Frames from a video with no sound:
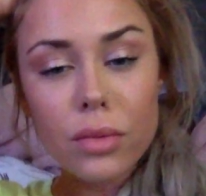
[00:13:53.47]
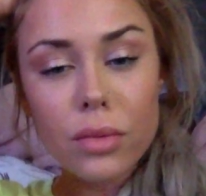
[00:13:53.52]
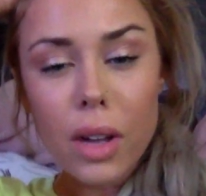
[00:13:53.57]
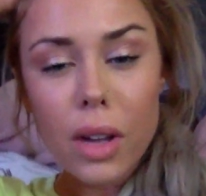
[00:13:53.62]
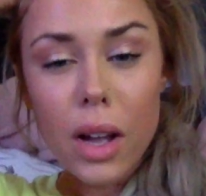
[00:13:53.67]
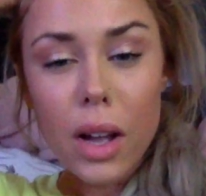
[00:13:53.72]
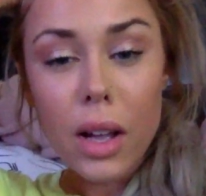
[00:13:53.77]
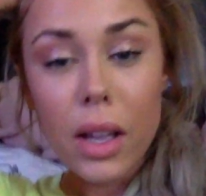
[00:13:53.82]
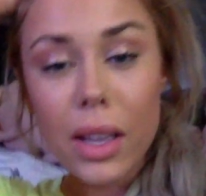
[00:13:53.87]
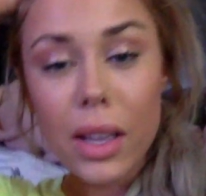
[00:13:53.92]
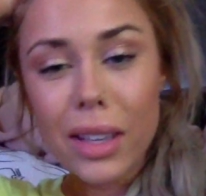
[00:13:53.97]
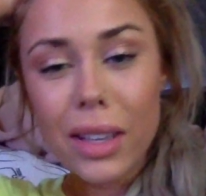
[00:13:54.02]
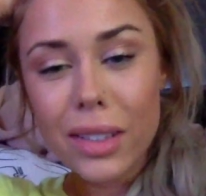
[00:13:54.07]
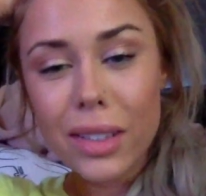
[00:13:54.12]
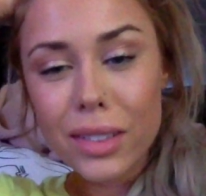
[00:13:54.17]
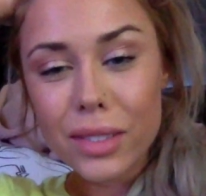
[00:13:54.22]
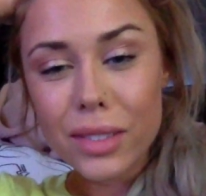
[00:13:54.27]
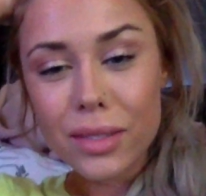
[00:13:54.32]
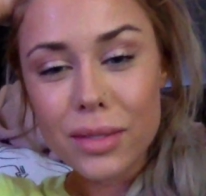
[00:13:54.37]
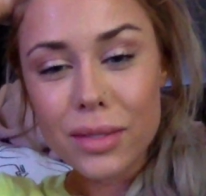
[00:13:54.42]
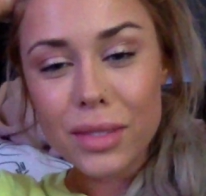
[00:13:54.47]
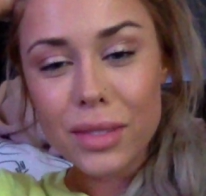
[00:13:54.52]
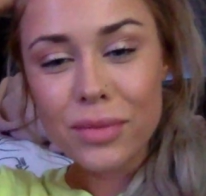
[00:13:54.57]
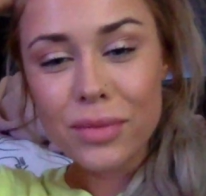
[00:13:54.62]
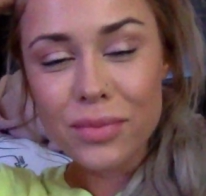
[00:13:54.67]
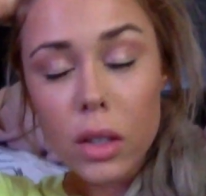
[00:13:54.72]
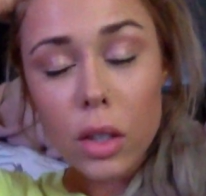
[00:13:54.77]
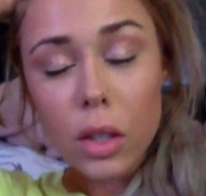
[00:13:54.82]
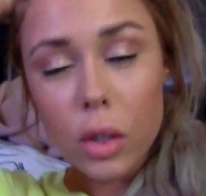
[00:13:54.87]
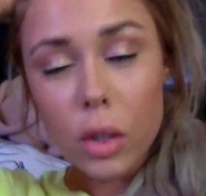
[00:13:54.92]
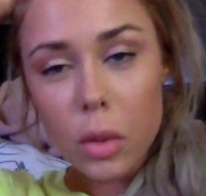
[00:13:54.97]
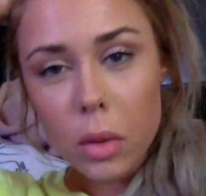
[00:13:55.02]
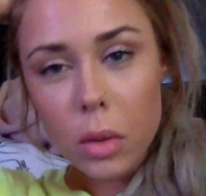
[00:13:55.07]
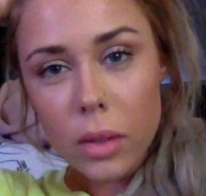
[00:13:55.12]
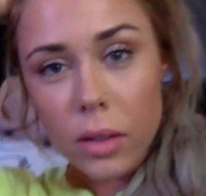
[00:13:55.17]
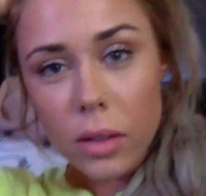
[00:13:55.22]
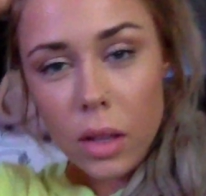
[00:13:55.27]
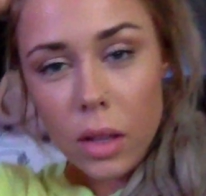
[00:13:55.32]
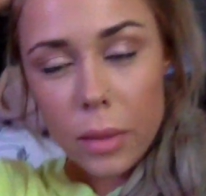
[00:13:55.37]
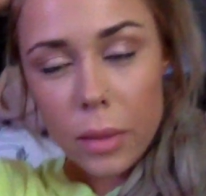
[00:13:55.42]
Hi. Cute
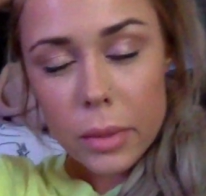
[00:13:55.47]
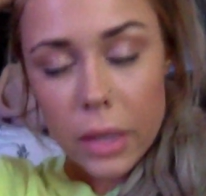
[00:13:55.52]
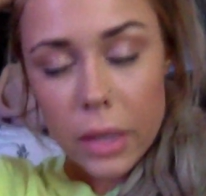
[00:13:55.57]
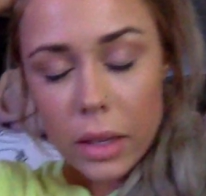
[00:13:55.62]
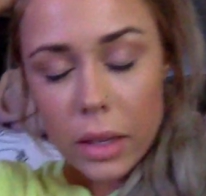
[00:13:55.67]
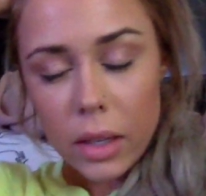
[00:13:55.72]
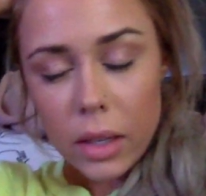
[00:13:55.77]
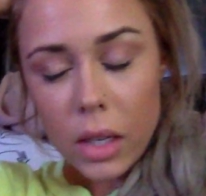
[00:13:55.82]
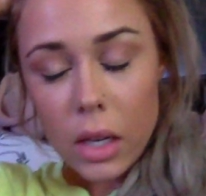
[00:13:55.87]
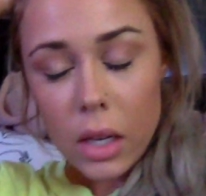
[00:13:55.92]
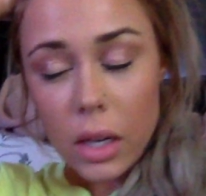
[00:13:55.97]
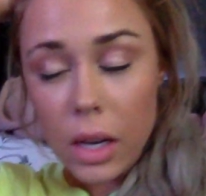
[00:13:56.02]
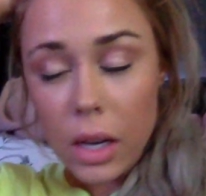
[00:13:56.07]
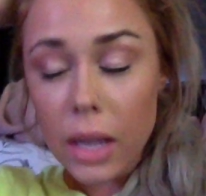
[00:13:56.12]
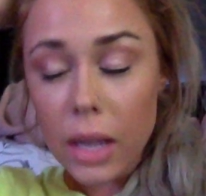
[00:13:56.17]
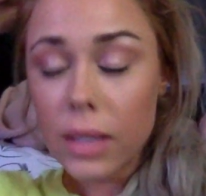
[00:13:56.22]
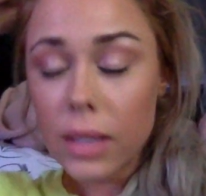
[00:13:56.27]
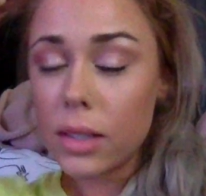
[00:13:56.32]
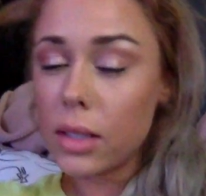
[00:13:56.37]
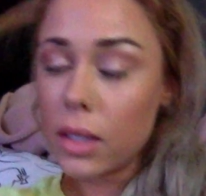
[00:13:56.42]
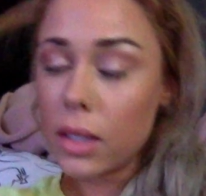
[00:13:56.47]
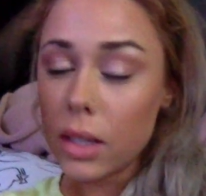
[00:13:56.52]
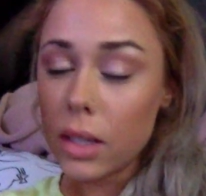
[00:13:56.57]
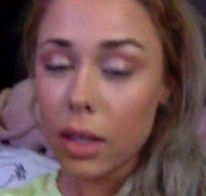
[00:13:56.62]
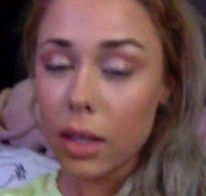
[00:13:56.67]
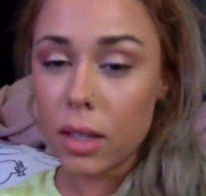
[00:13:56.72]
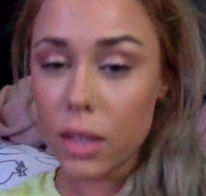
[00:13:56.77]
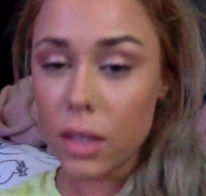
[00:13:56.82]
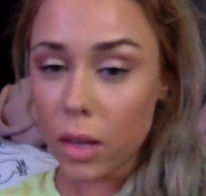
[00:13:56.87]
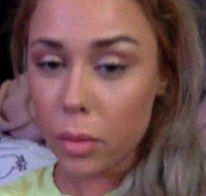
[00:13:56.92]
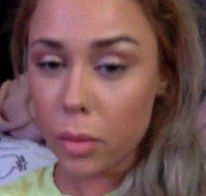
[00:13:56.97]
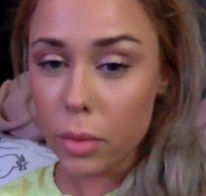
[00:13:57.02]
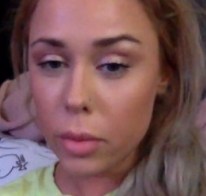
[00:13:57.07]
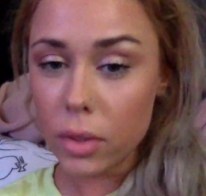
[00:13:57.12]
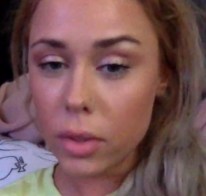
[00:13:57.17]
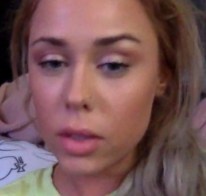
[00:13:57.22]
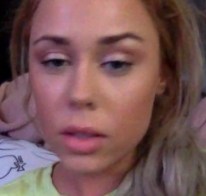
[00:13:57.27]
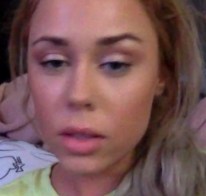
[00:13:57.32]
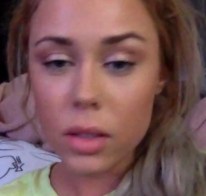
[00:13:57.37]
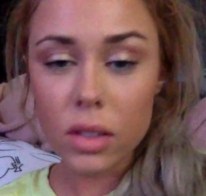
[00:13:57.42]
little update here. I did end up
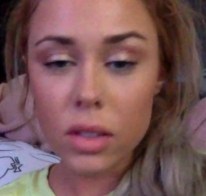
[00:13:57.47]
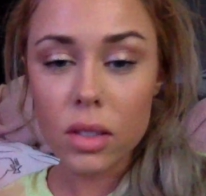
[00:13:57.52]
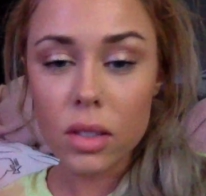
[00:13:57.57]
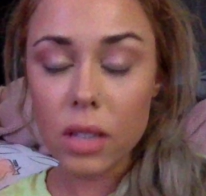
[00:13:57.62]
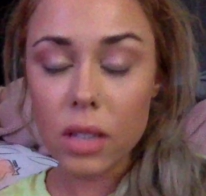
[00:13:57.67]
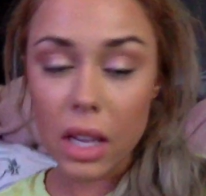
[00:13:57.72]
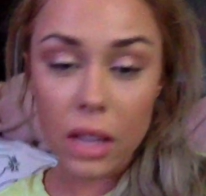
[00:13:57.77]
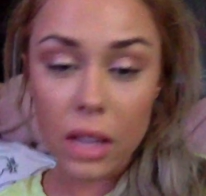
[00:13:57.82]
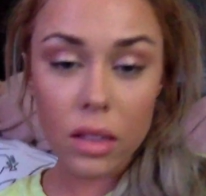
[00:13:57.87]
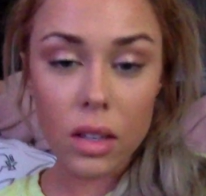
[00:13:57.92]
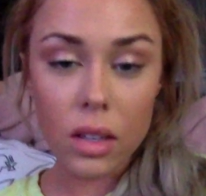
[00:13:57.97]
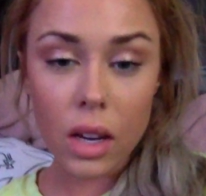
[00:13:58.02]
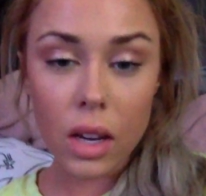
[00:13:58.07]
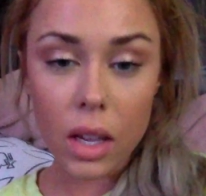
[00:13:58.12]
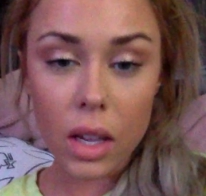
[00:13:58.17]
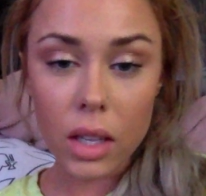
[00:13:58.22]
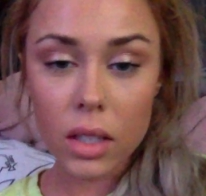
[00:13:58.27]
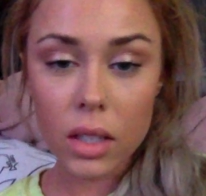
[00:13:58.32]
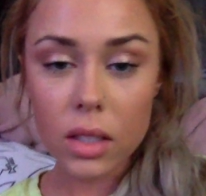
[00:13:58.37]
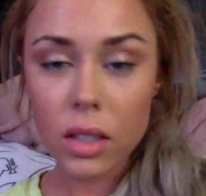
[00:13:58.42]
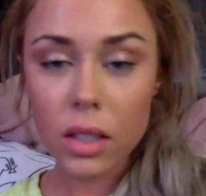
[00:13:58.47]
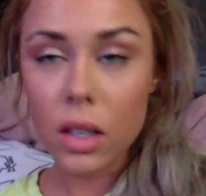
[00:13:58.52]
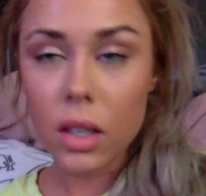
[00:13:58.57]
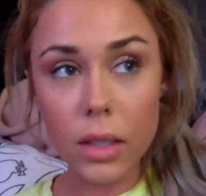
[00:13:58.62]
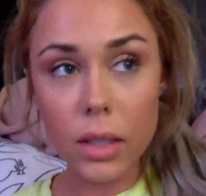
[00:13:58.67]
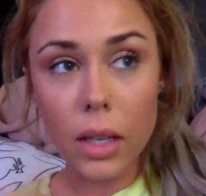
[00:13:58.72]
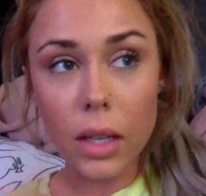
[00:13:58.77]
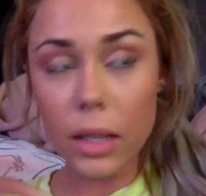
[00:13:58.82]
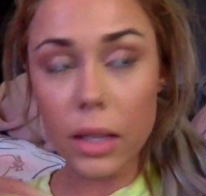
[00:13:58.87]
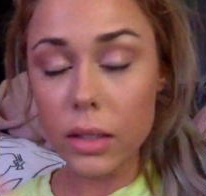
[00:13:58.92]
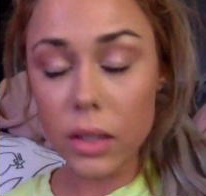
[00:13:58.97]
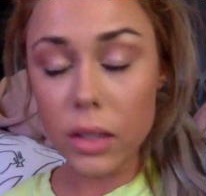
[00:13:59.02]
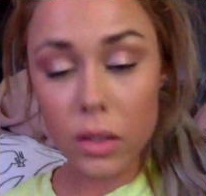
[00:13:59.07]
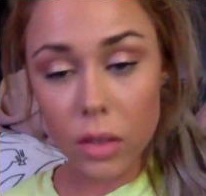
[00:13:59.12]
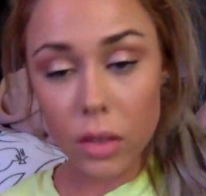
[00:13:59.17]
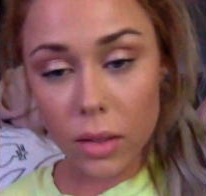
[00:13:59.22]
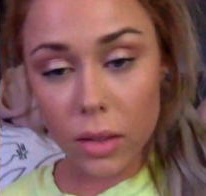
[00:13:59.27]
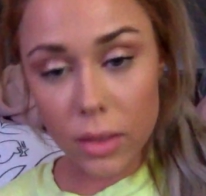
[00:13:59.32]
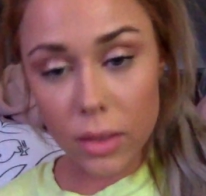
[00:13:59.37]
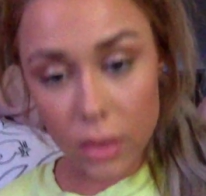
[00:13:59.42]
staying the night. I did
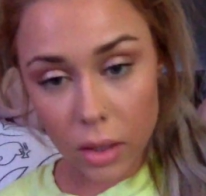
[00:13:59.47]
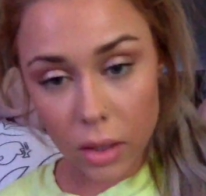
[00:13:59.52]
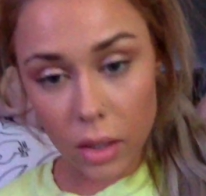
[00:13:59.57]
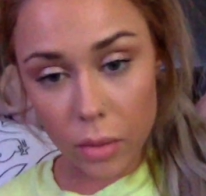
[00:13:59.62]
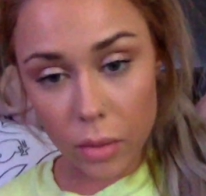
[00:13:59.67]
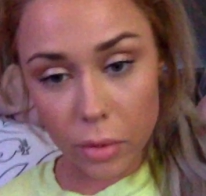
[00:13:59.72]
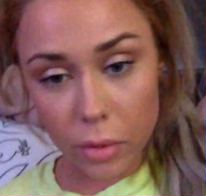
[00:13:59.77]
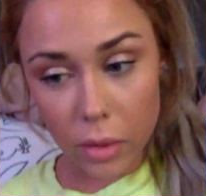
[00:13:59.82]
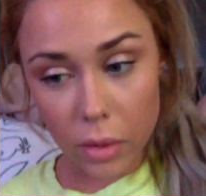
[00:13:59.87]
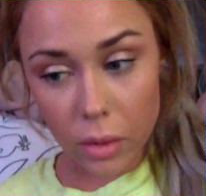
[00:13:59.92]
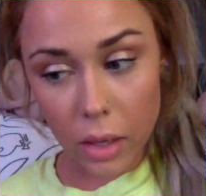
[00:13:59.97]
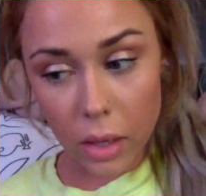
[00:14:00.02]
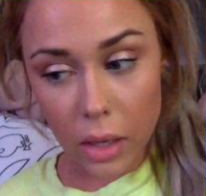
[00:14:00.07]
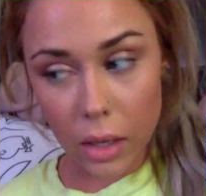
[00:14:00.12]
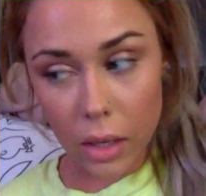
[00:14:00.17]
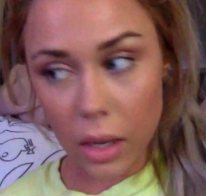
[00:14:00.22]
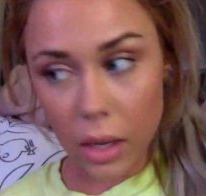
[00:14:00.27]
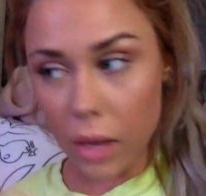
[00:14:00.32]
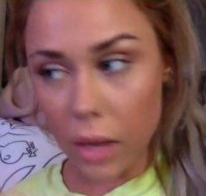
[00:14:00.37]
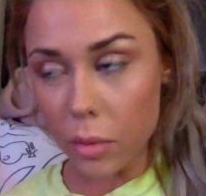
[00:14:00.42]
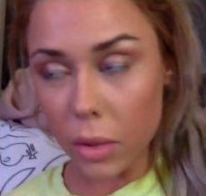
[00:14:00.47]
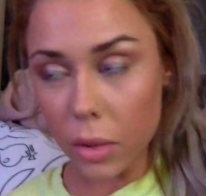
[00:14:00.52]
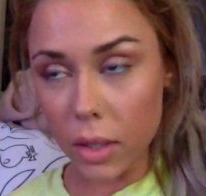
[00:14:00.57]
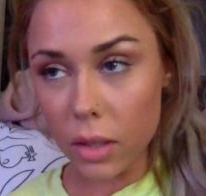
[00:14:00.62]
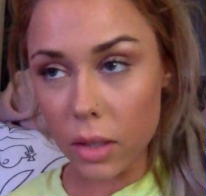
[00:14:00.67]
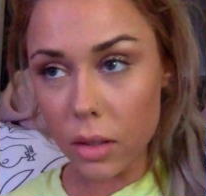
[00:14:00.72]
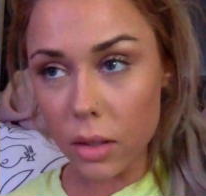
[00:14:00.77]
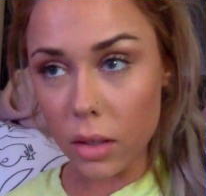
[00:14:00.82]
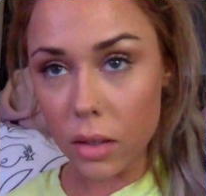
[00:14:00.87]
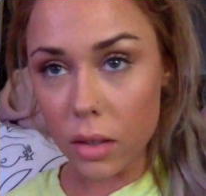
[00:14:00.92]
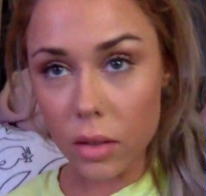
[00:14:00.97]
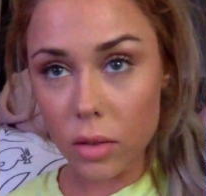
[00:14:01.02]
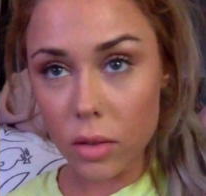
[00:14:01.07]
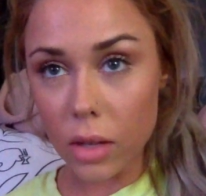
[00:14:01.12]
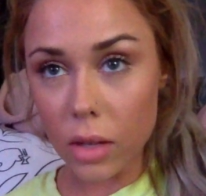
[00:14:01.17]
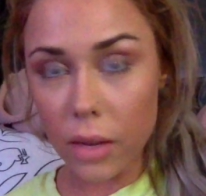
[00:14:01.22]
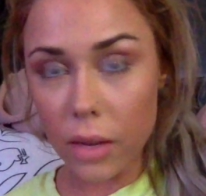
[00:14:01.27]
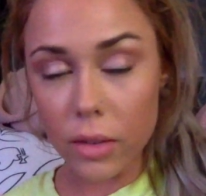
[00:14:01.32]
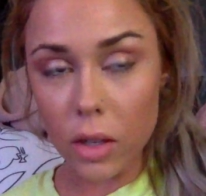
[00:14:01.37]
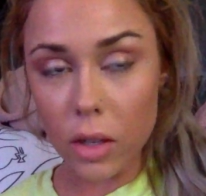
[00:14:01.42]
not sleep, okay? I planned on
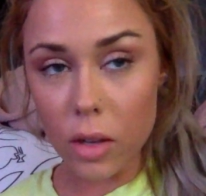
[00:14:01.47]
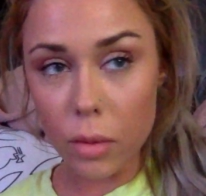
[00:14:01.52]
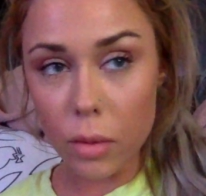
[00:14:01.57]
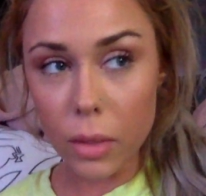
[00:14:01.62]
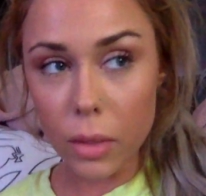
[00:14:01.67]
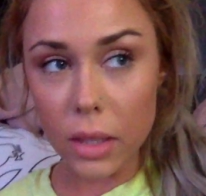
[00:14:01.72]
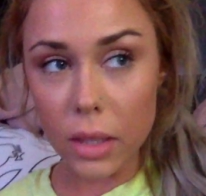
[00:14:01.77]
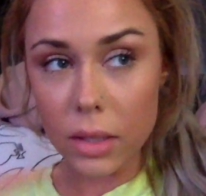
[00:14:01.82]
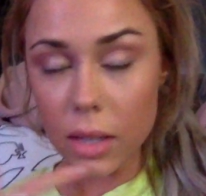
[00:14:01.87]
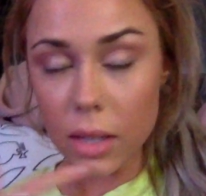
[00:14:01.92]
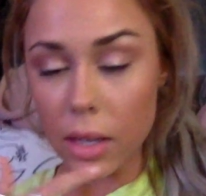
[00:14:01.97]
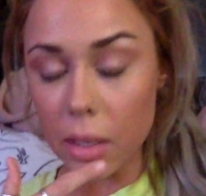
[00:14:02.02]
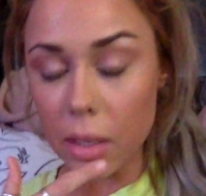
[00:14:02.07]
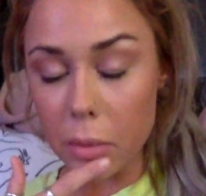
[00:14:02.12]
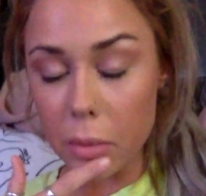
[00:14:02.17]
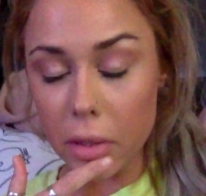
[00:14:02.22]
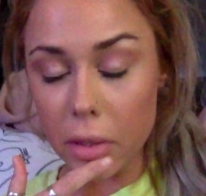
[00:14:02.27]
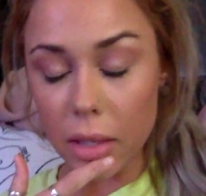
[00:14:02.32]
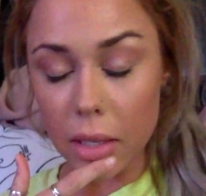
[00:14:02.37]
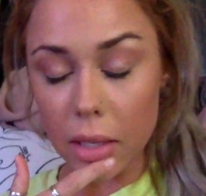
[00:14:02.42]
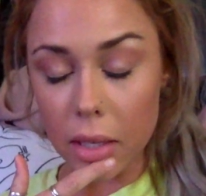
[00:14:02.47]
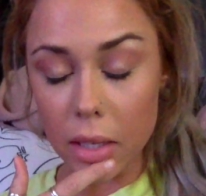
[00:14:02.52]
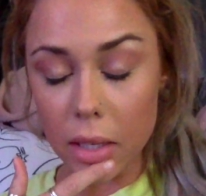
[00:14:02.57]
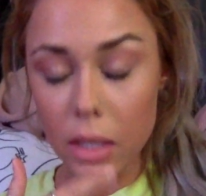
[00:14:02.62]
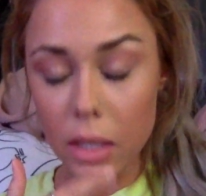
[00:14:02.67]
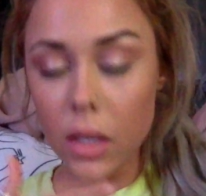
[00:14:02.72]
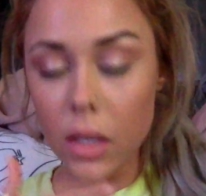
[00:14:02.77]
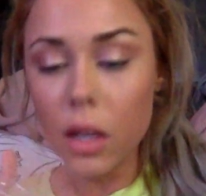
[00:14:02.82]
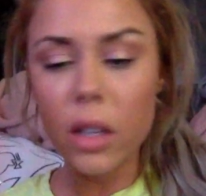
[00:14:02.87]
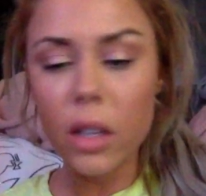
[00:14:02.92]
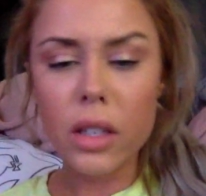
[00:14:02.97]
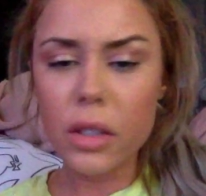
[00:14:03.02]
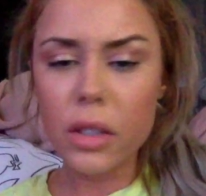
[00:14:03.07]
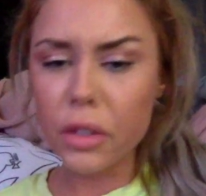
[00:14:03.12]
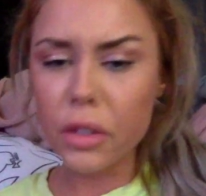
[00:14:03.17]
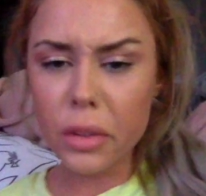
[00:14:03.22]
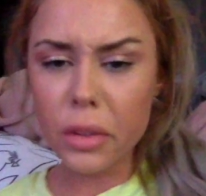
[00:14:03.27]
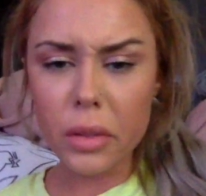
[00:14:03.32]
driving home last night, but then you'll